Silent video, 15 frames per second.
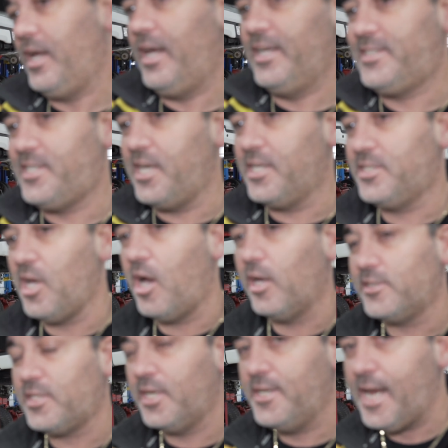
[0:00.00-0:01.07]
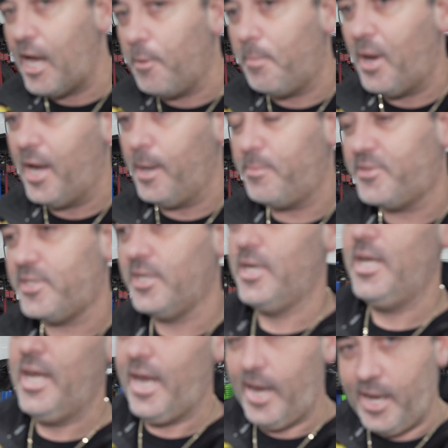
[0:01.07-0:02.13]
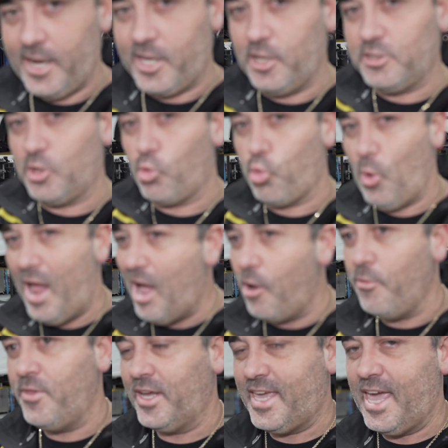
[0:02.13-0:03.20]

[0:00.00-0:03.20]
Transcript: it's the exhaust and downpipes, and it goes around the